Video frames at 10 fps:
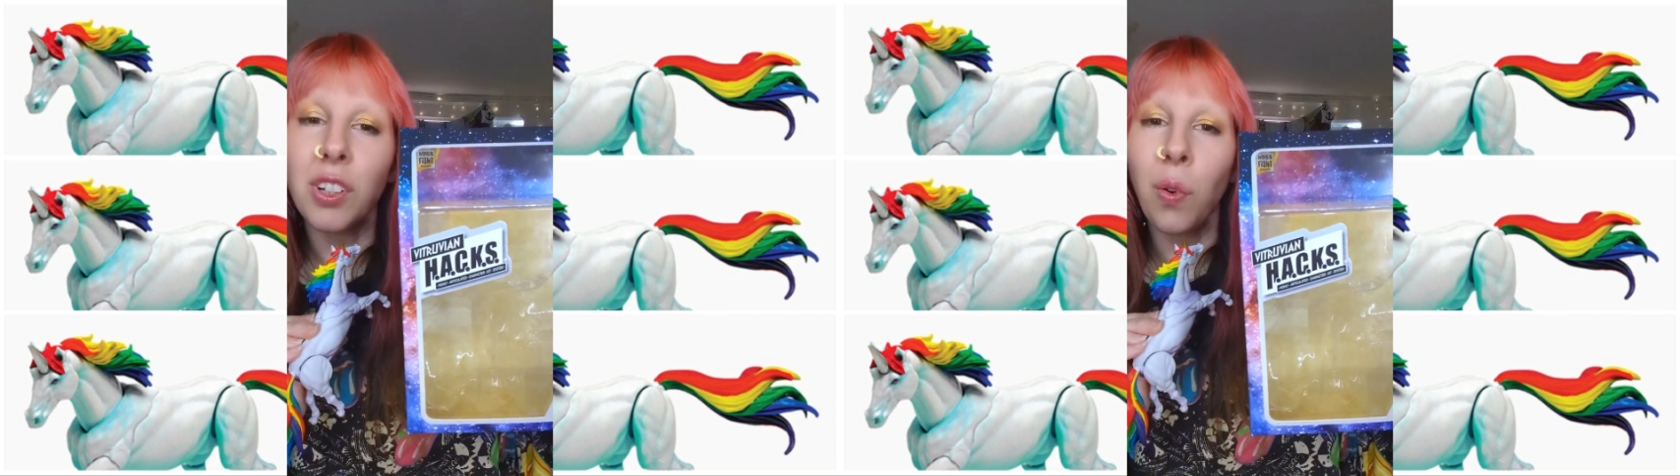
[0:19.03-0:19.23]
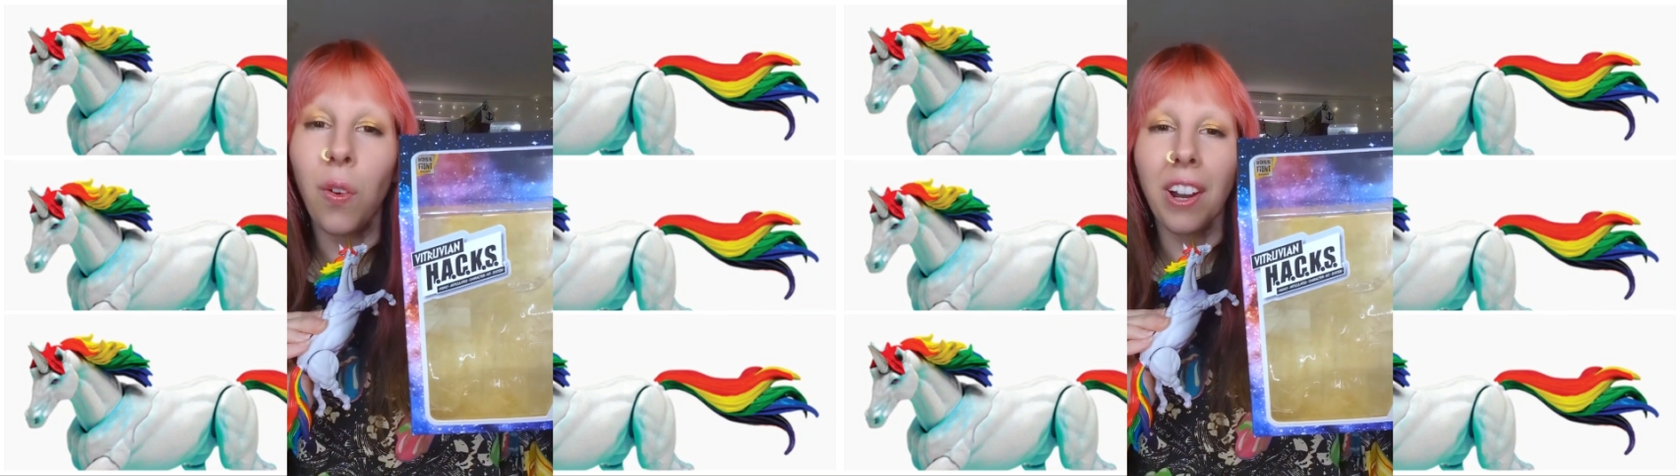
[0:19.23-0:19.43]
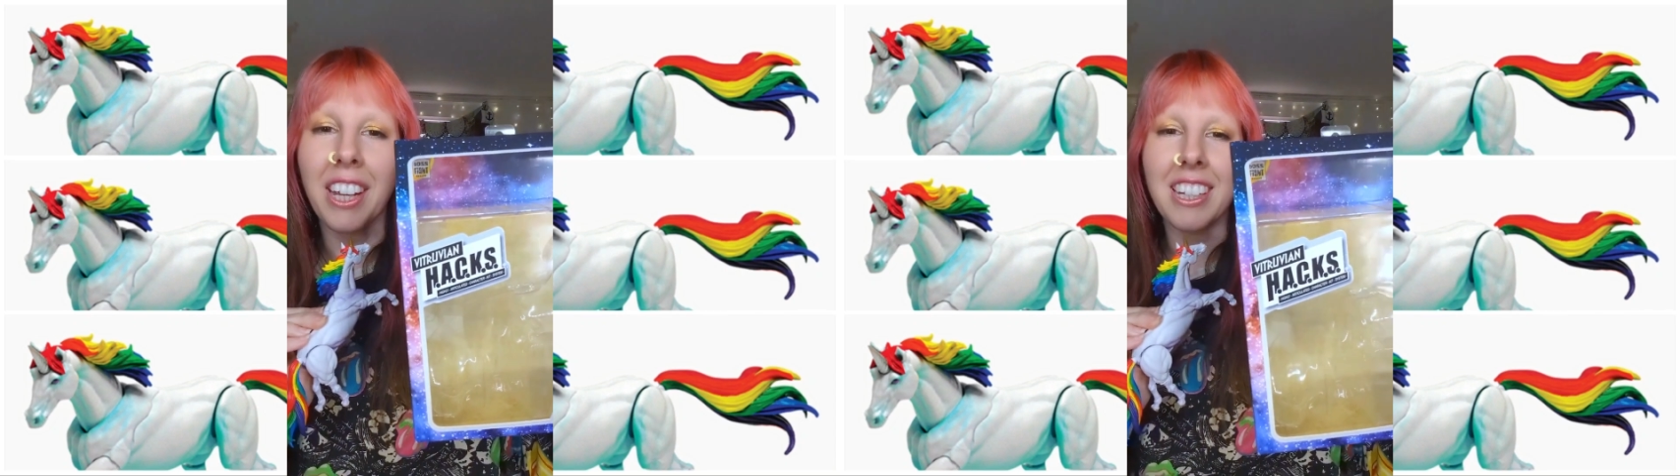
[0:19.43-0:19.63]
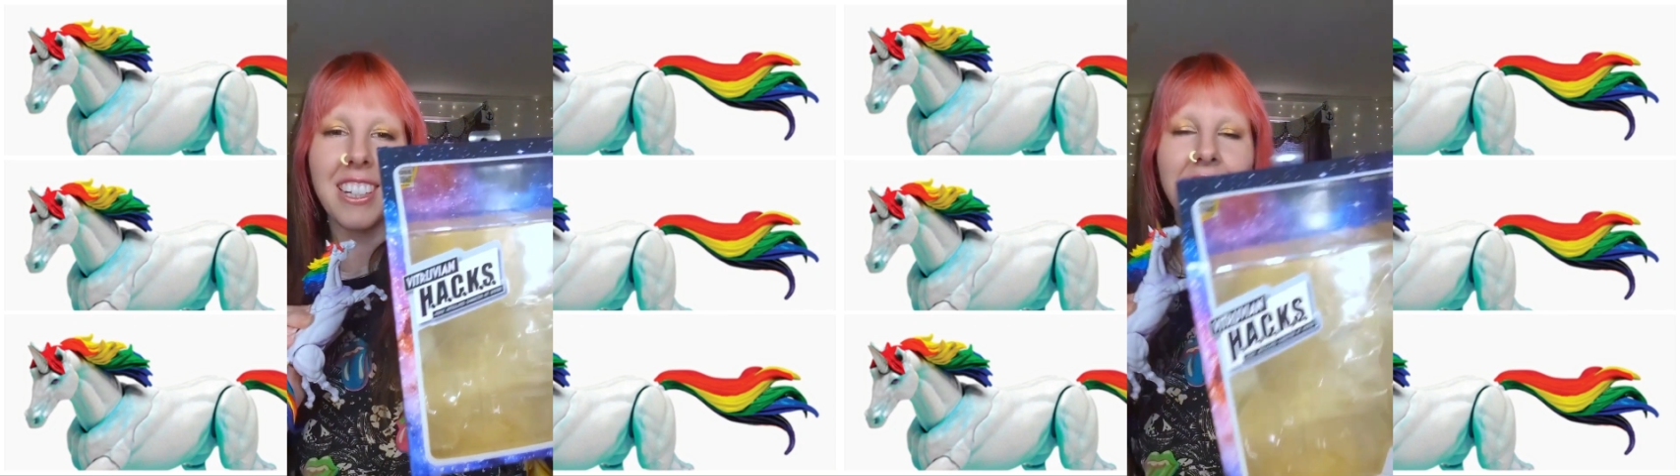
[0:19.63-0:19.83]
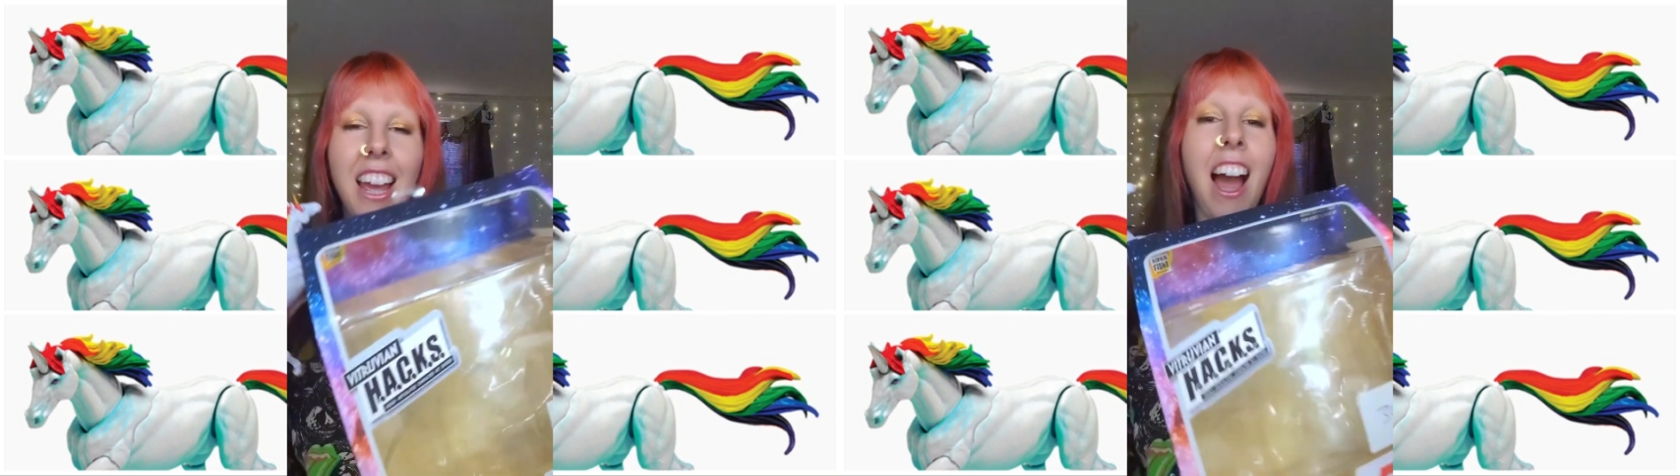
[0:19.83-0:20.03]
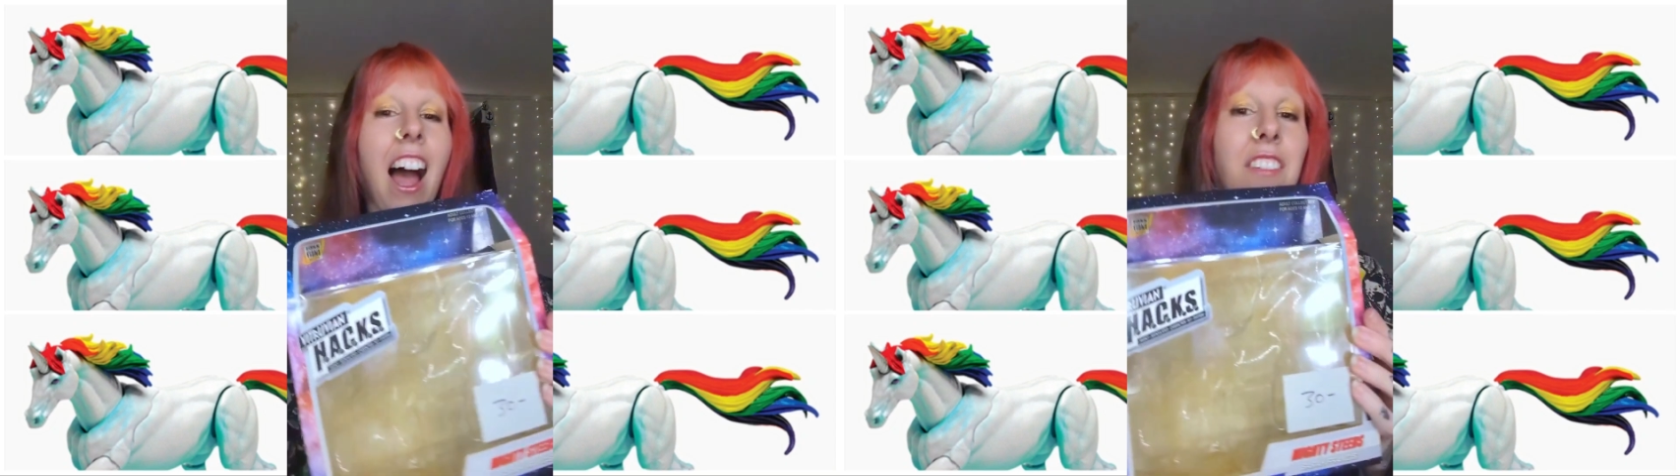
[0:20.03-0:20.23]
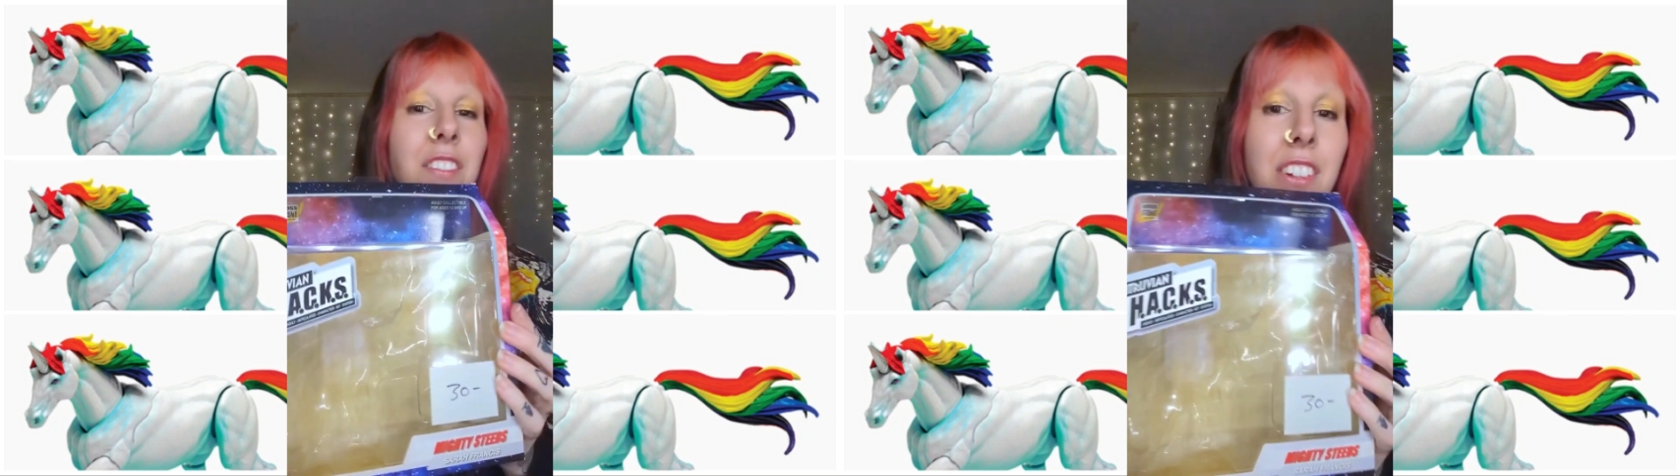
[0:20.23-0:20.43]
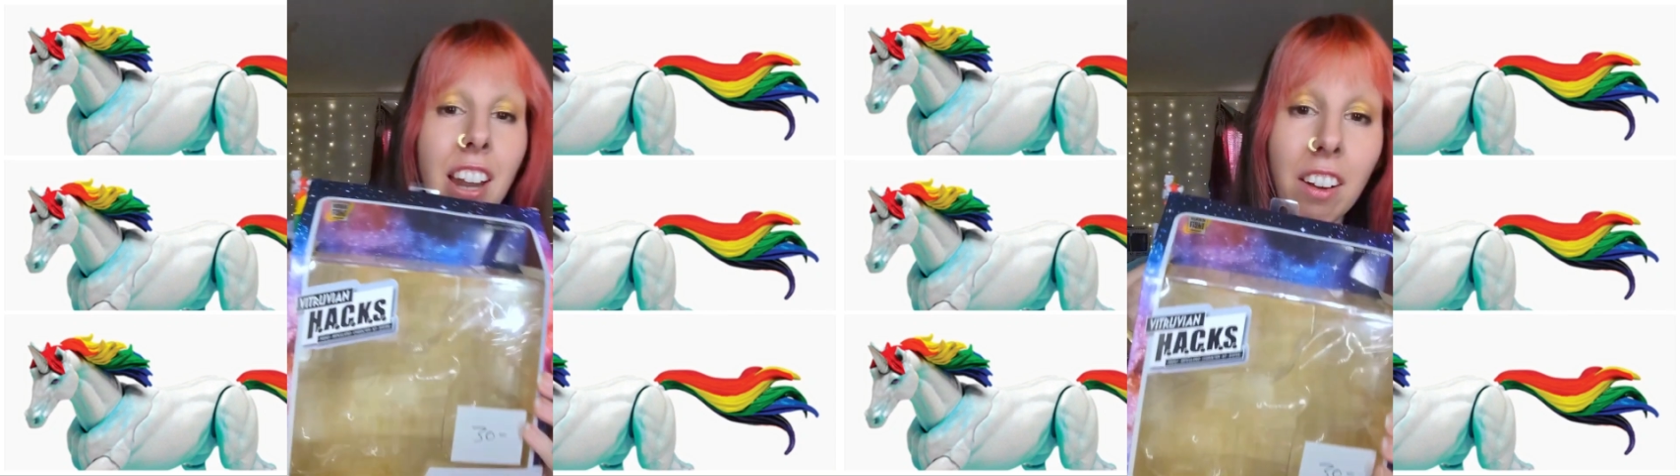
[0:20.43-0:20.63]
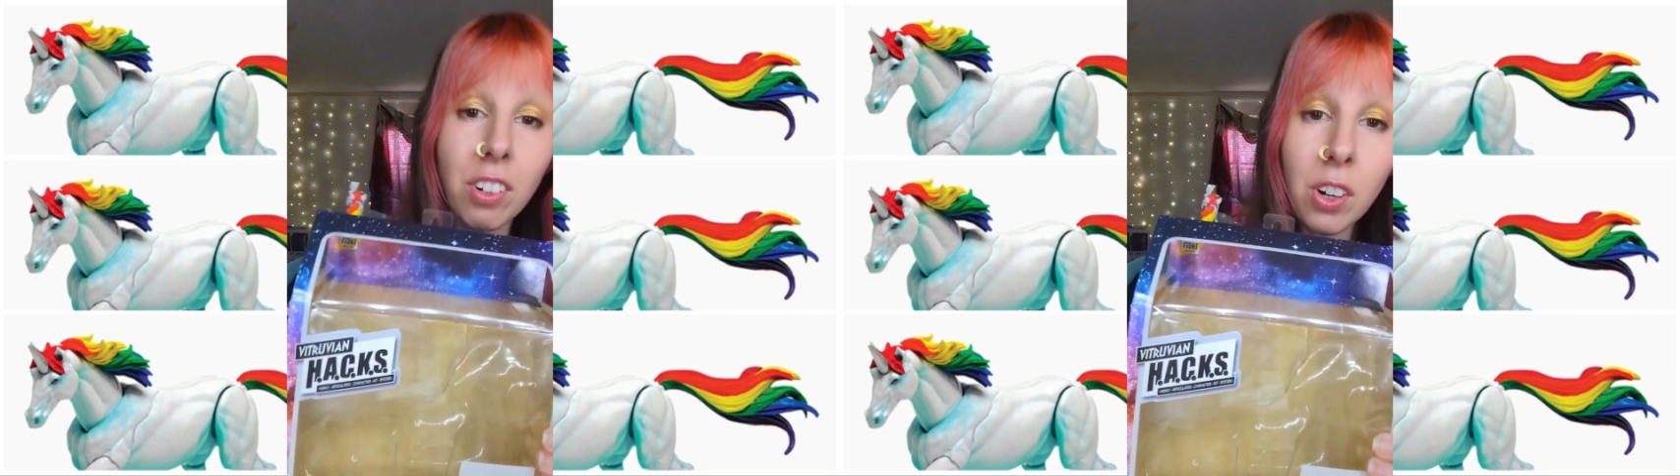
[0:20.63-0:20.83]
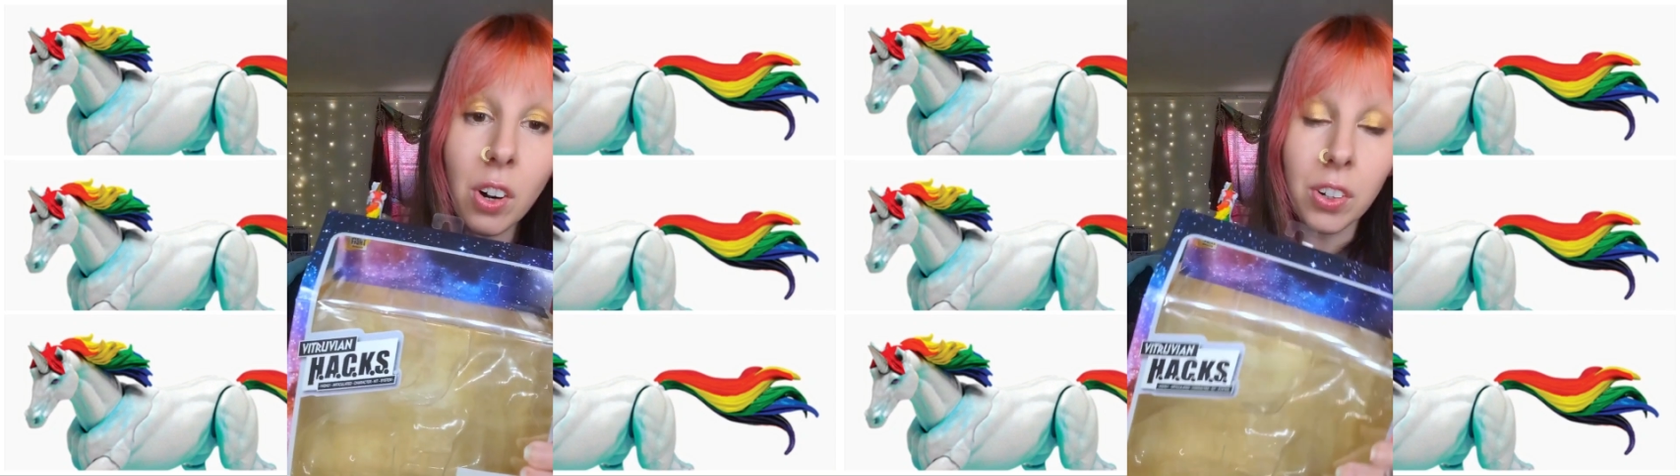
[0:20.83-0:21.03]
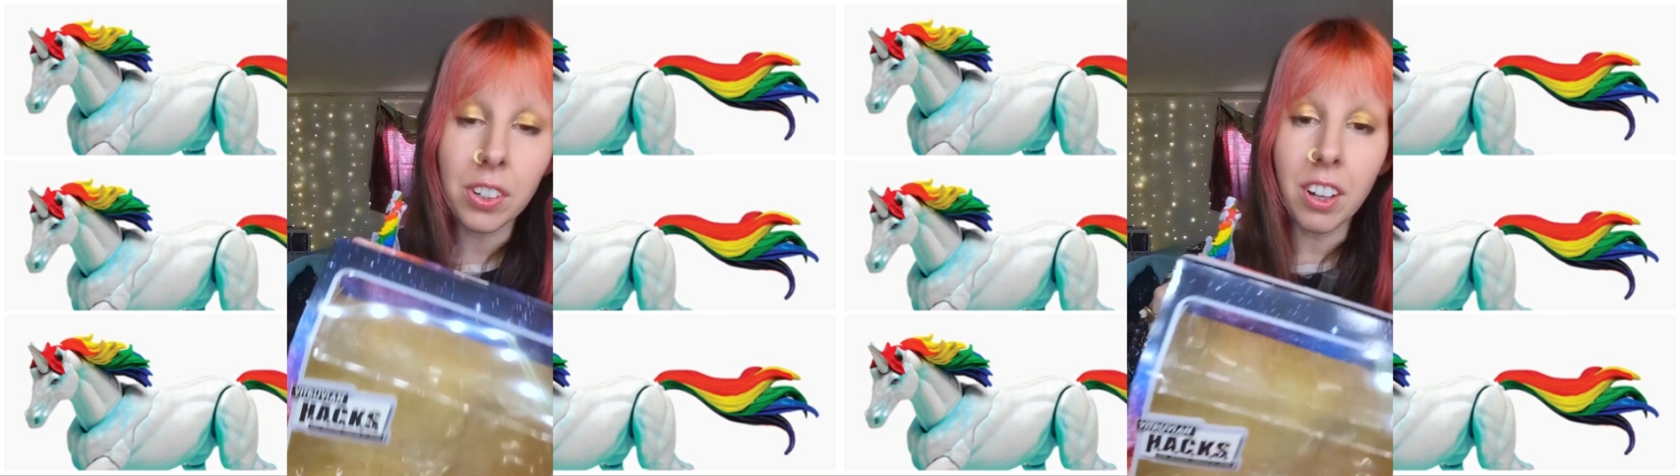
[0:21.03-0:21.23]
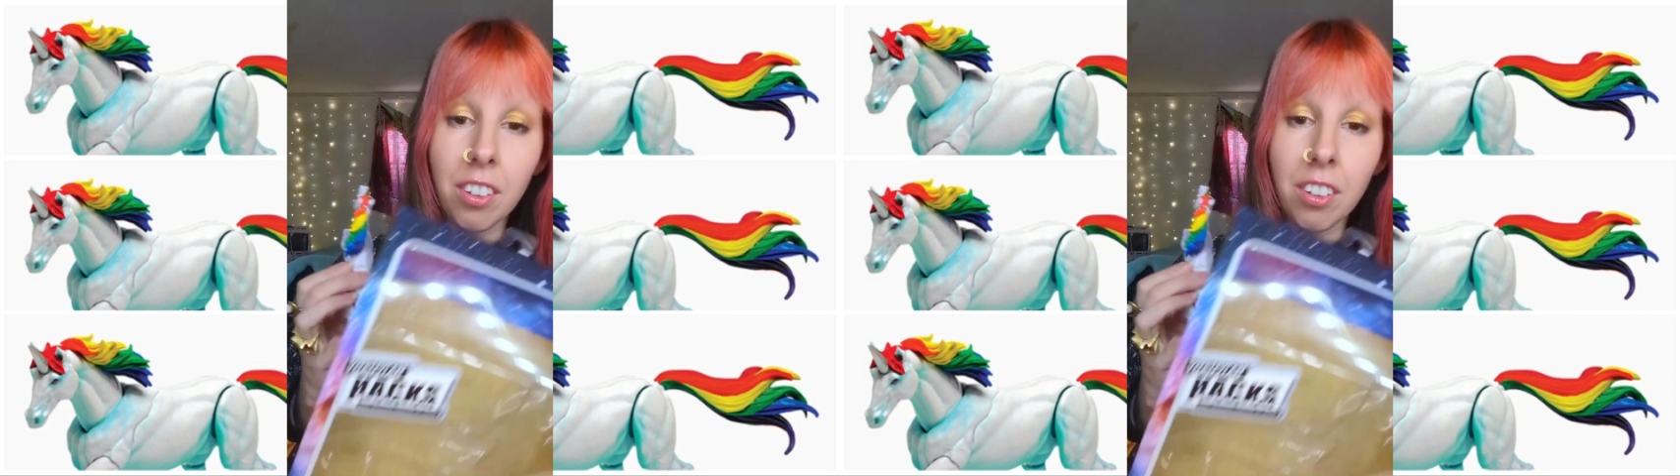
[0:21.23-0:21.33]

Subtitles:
Toys. I've never heard